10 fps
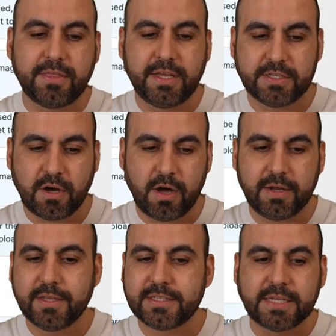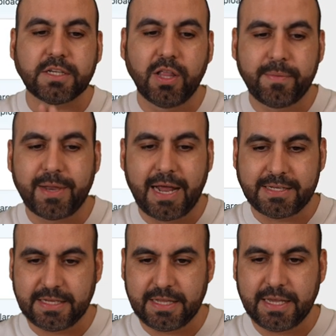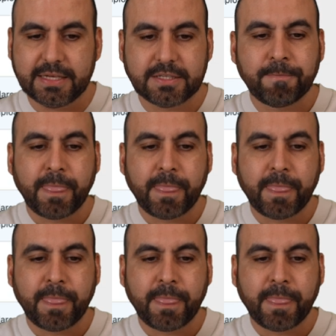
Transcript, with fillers: these on. In this case, I'll leave it as it is.